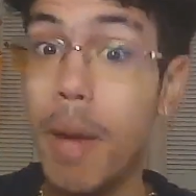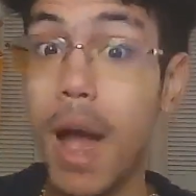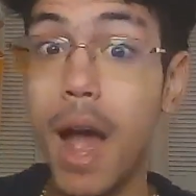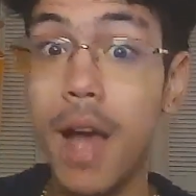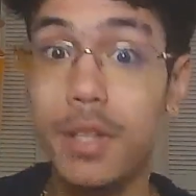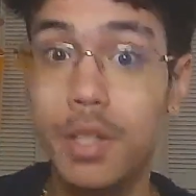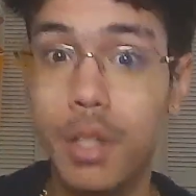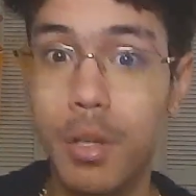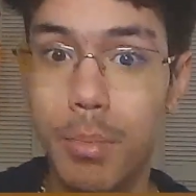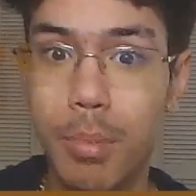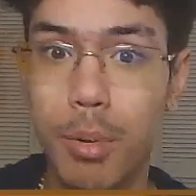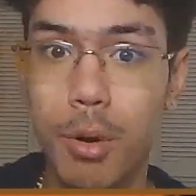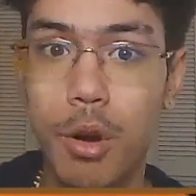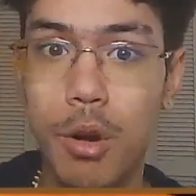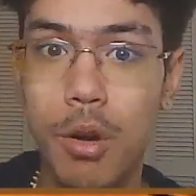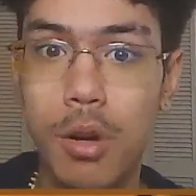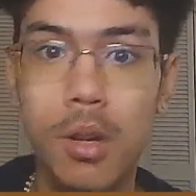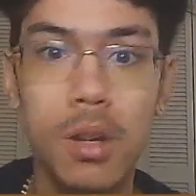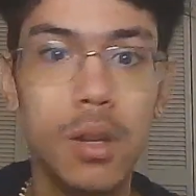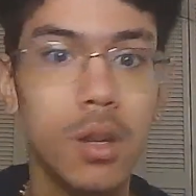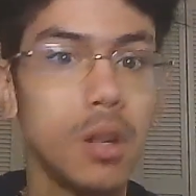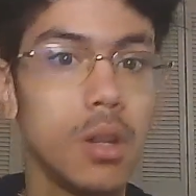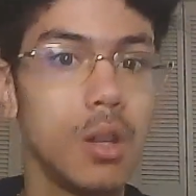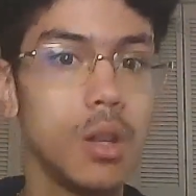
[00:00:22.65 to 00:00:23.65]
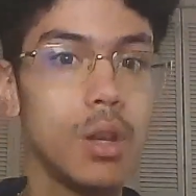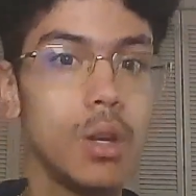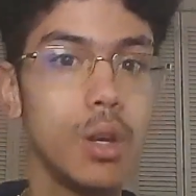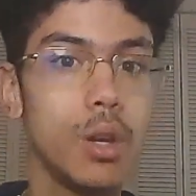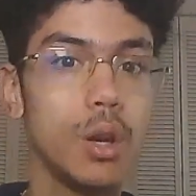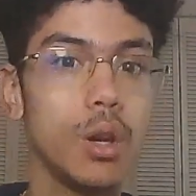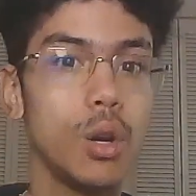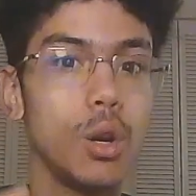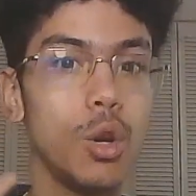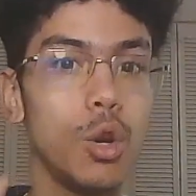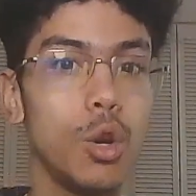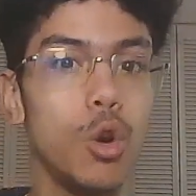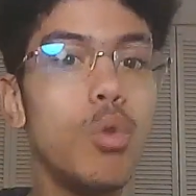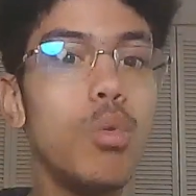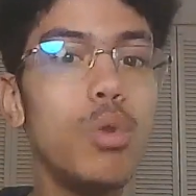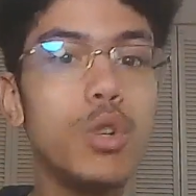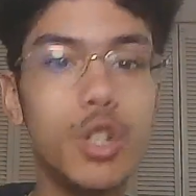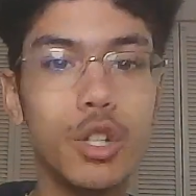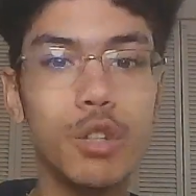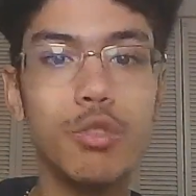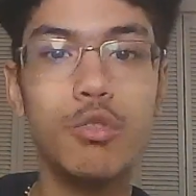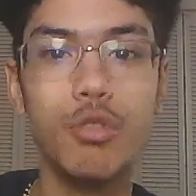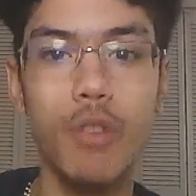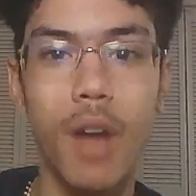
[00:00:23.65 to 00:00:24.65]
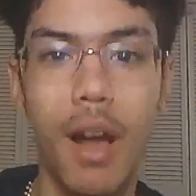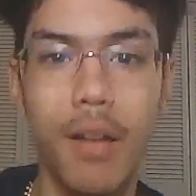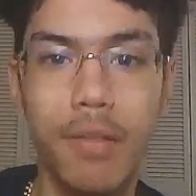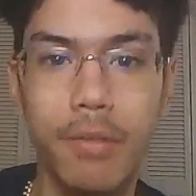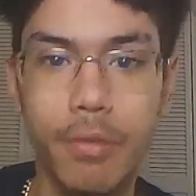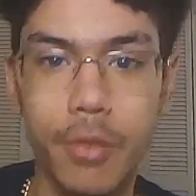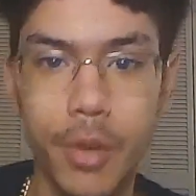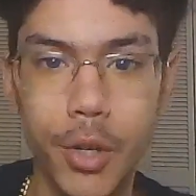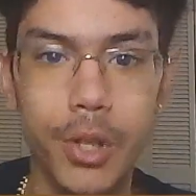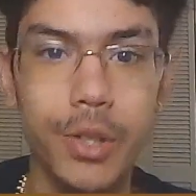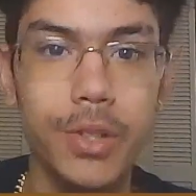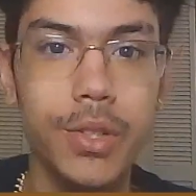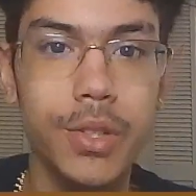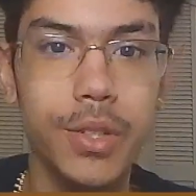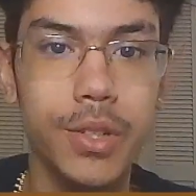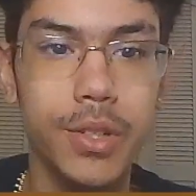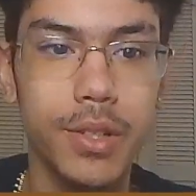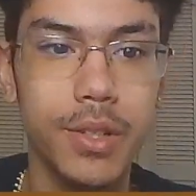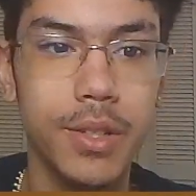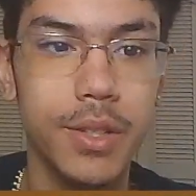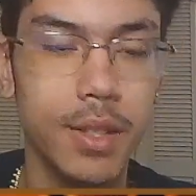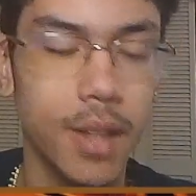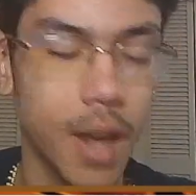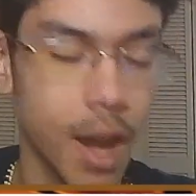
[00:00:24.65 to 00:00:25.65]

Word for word: basketball, who would you draft first?